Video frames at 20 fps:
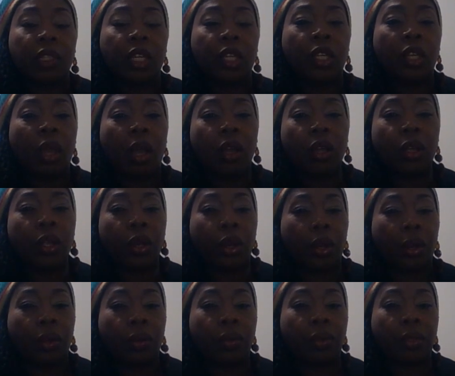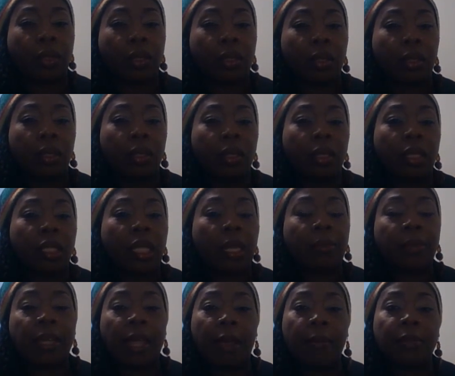Young girls,
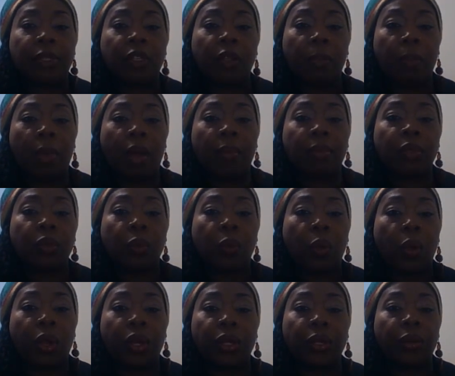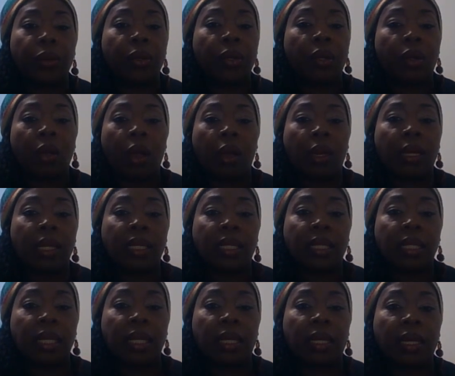sometimes your moms warn you and you're not
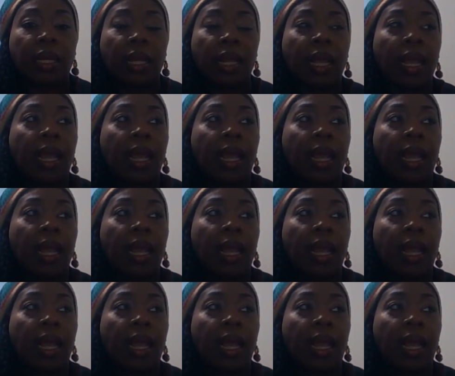listening.